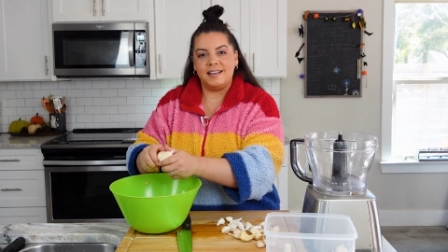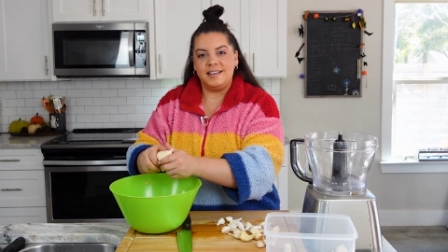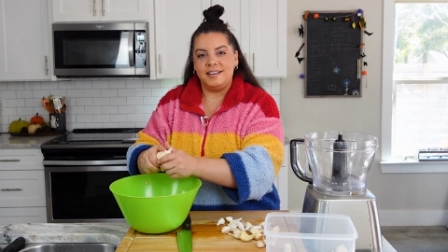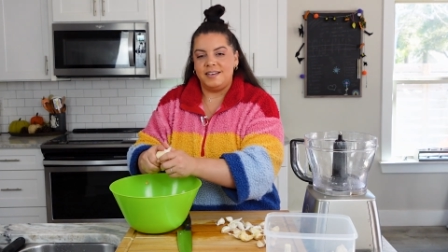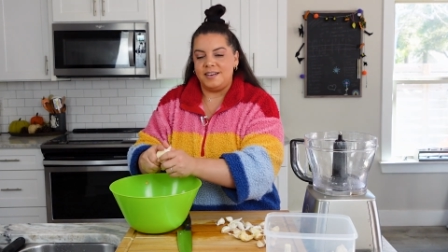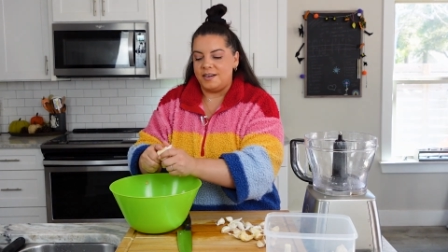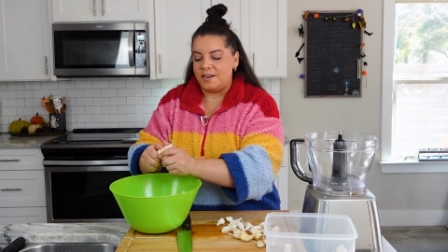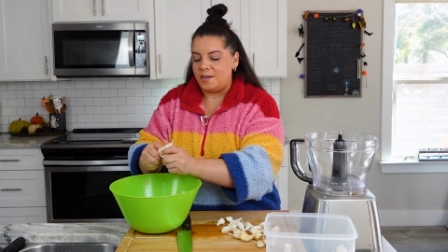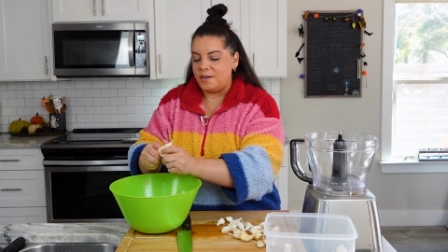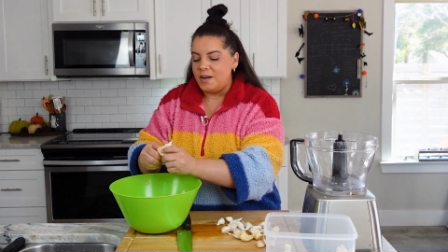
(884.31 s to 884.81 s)
you
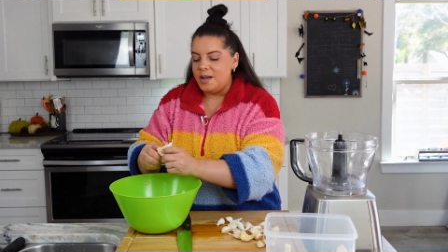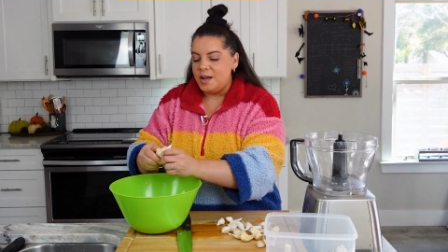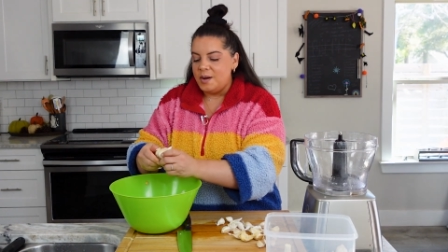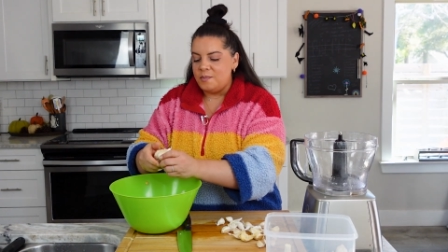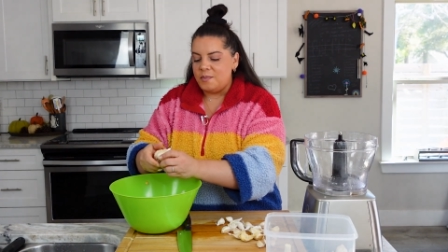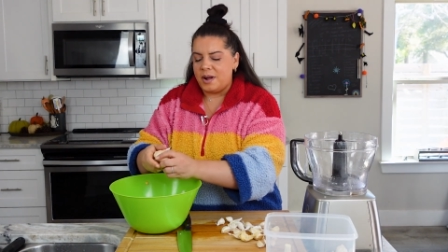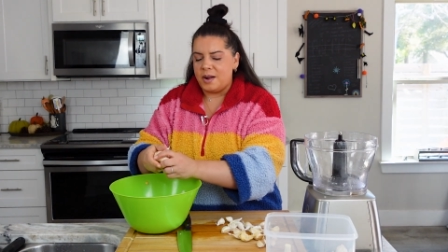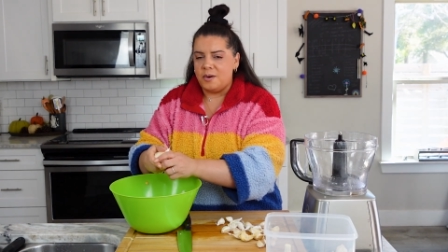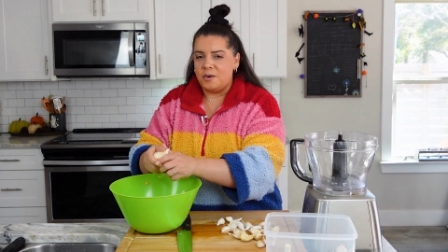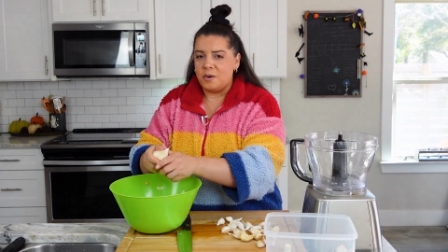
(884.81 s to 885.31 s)
know,
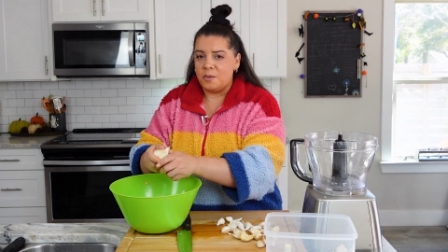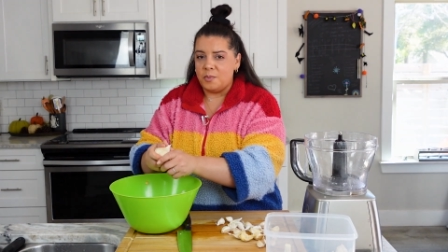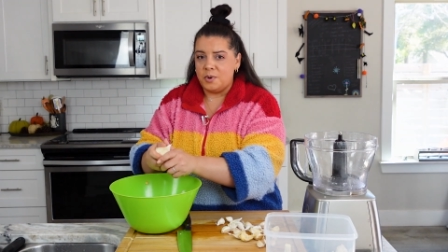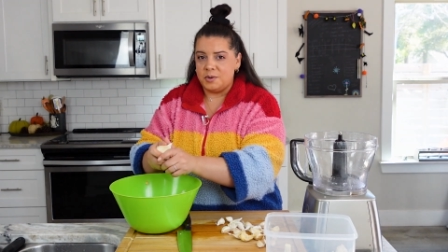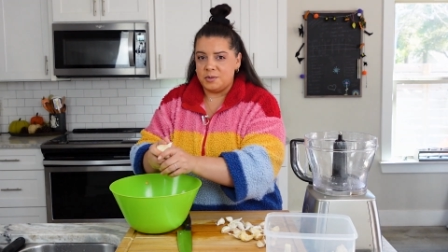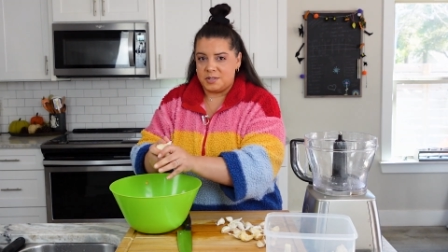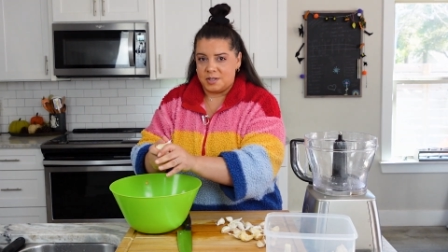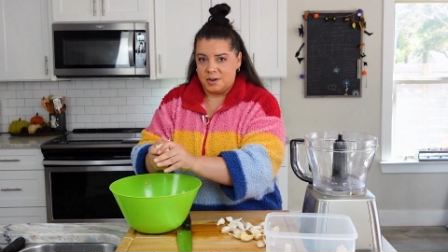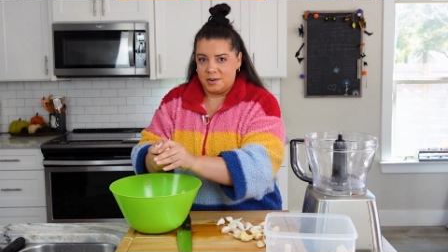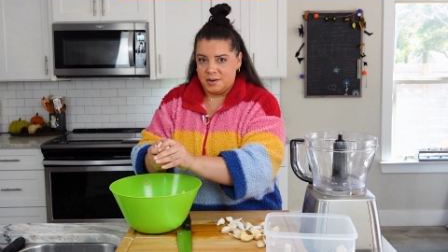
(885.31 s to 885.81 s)
my
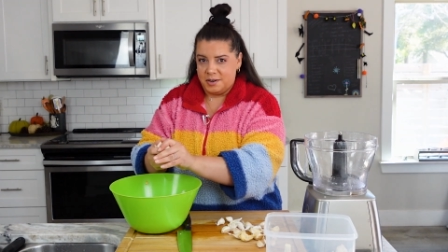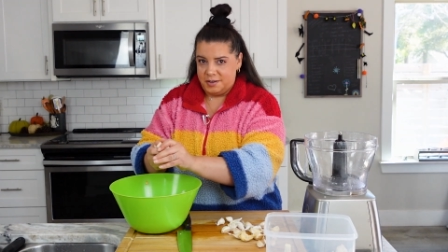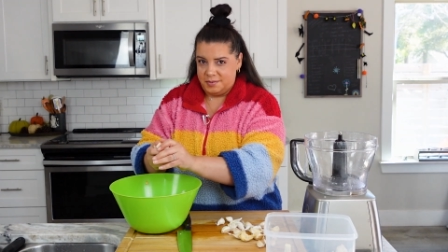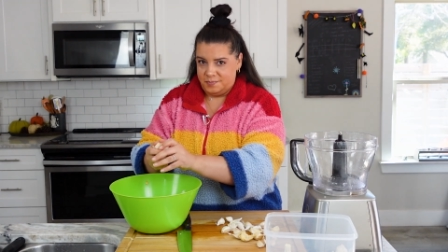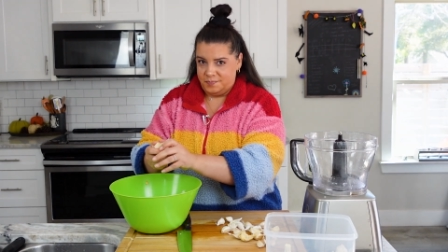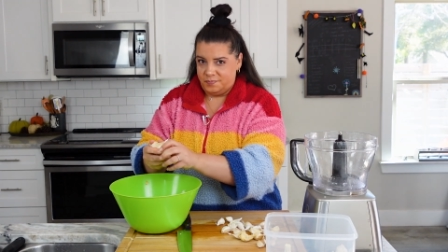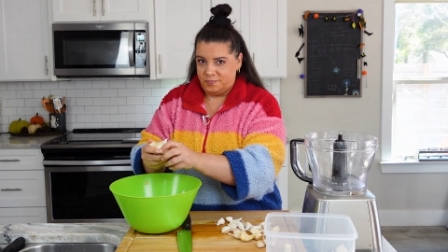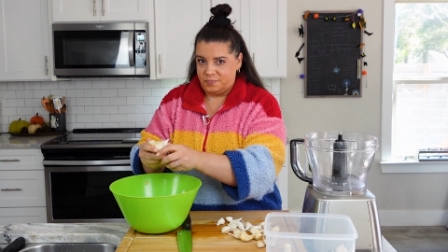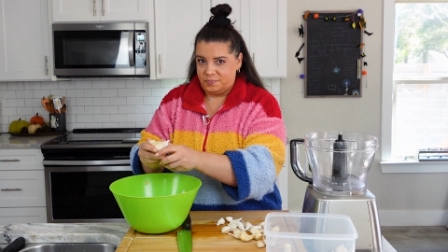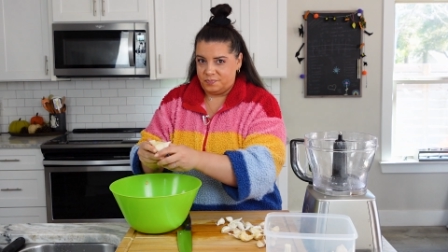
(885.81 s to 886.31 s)
hormones aren't